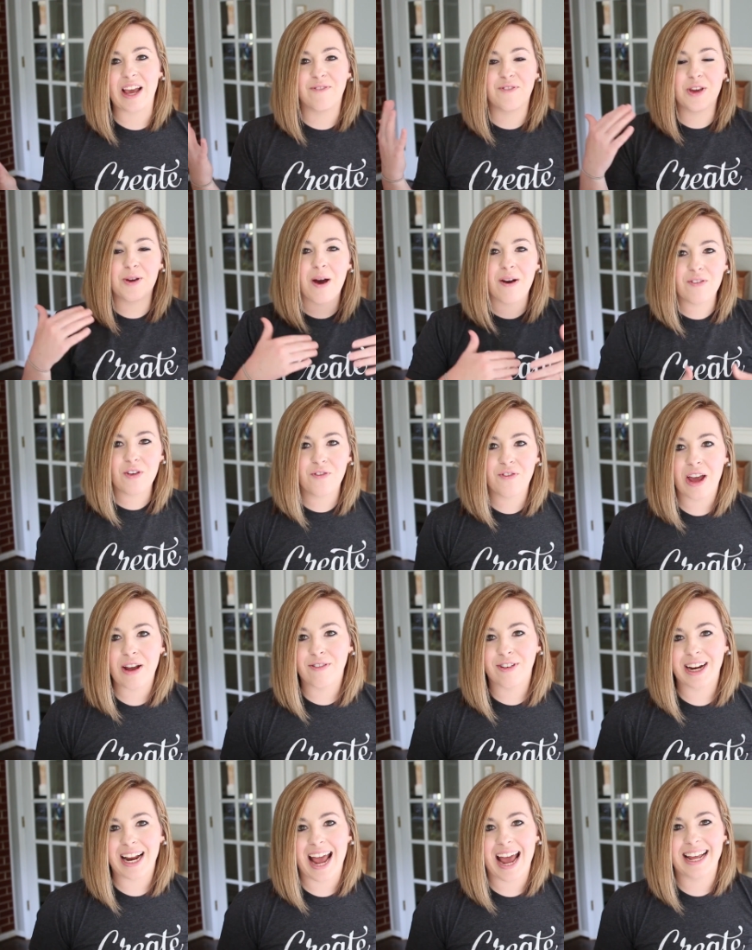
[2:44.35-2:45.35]
If you have a
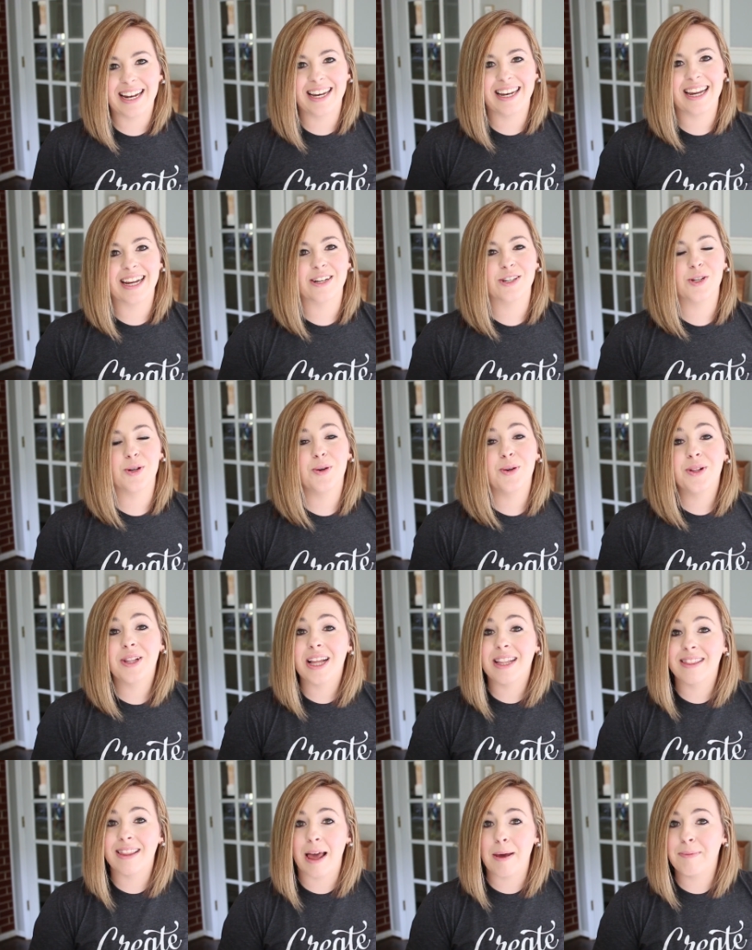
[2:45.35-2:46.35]
favorite editing
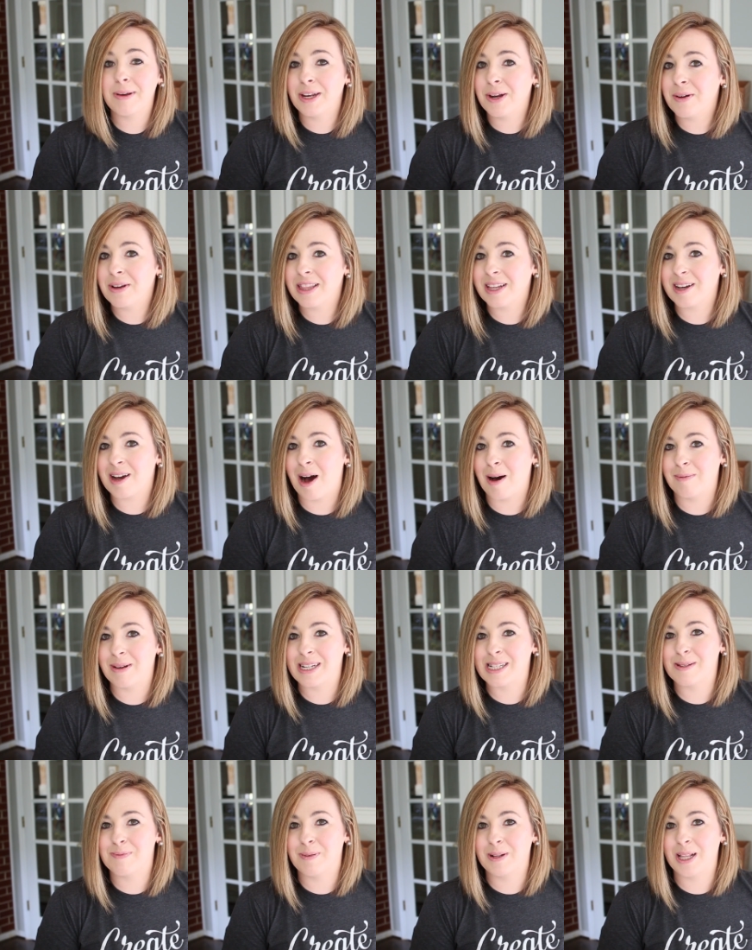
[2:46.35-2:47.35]
tool, let me know in the
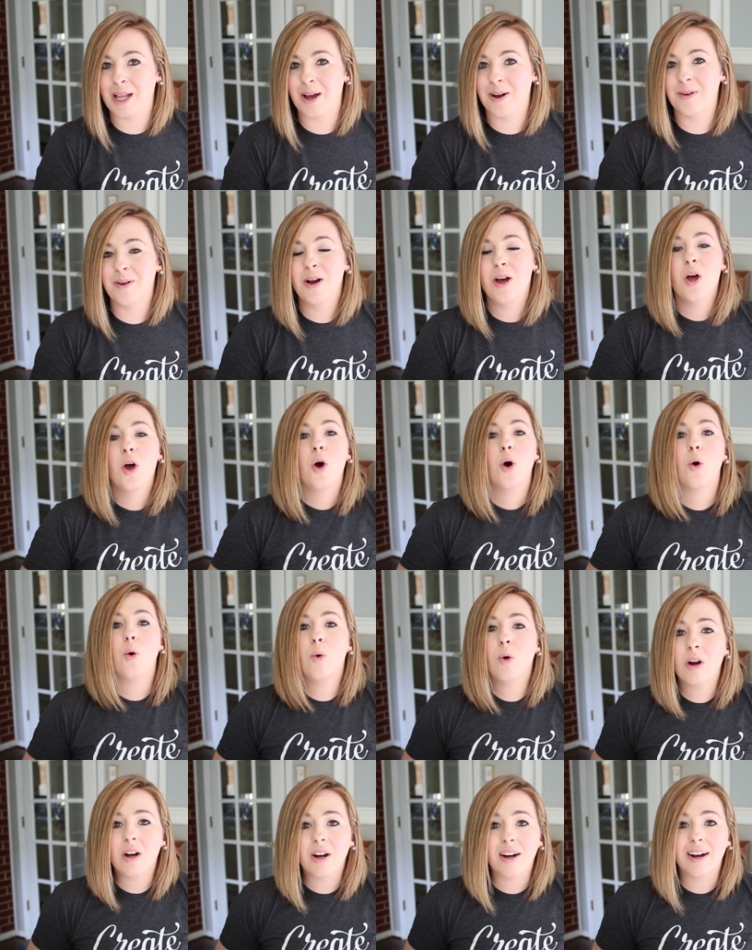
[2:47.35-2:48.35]
comments below,
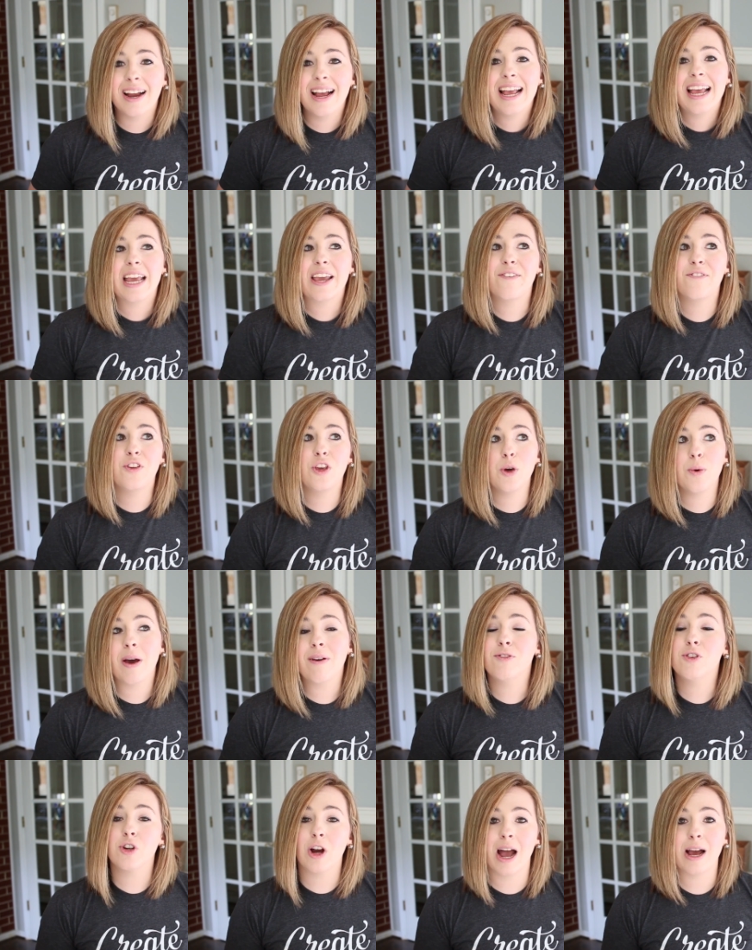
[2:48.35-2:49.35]
or if you
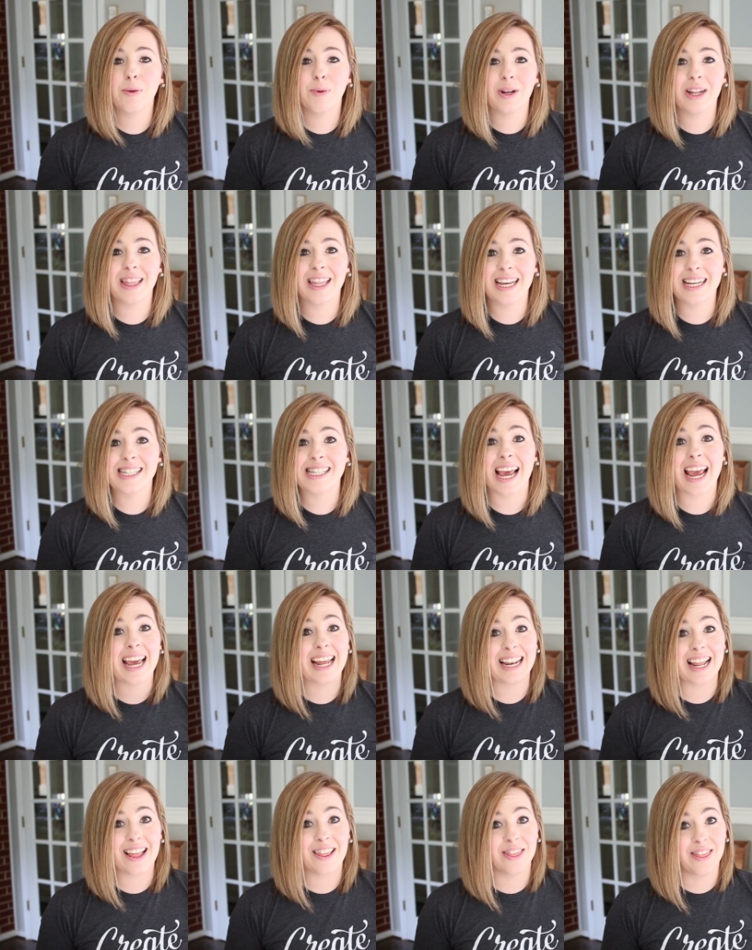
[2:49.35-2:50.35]
have tried one of these
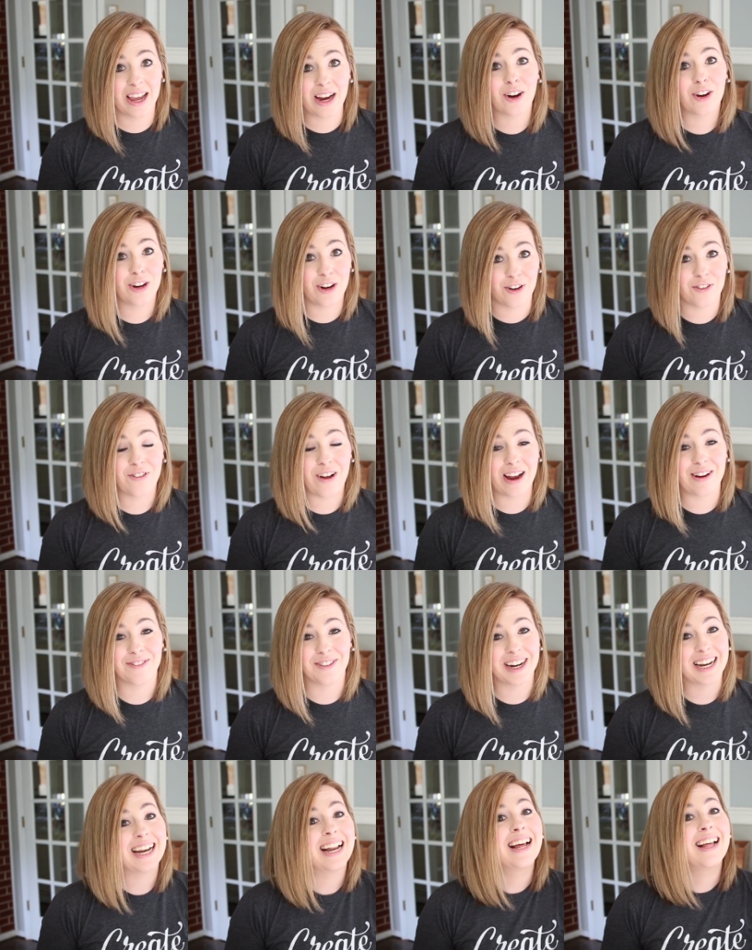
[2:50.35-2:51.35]
and they're your
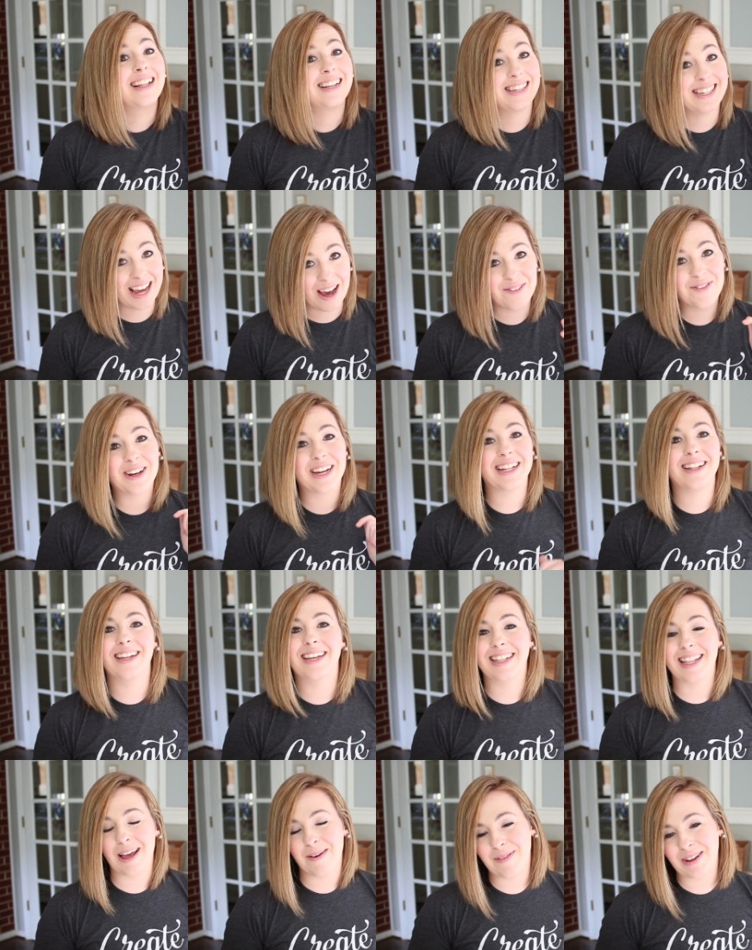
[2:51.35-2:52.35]
favorite,
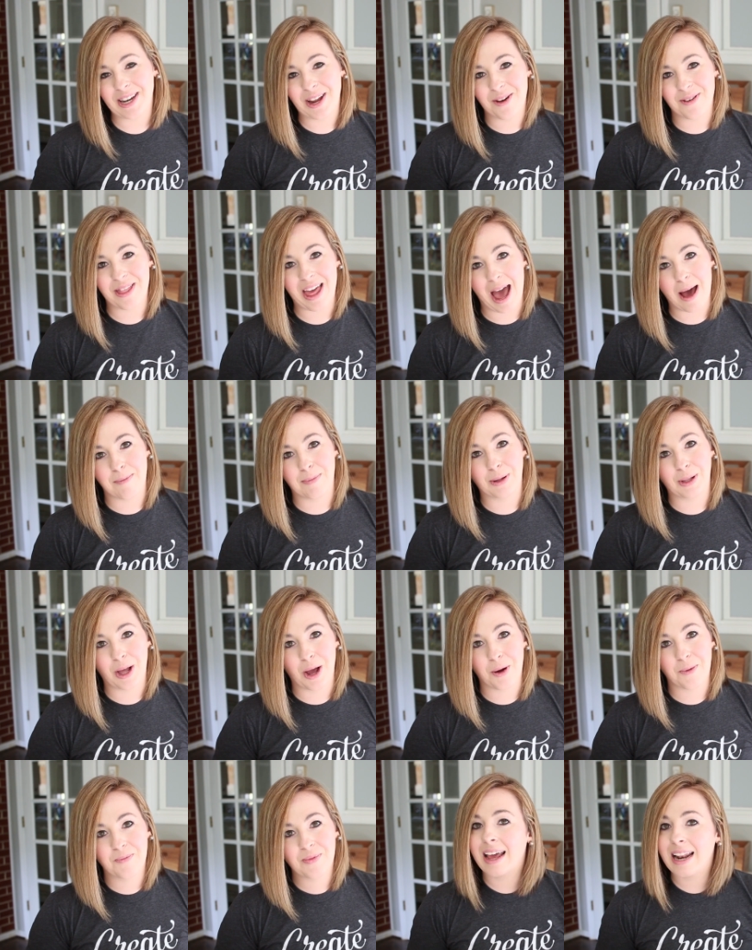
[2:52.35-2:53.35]
definitely let me know that below.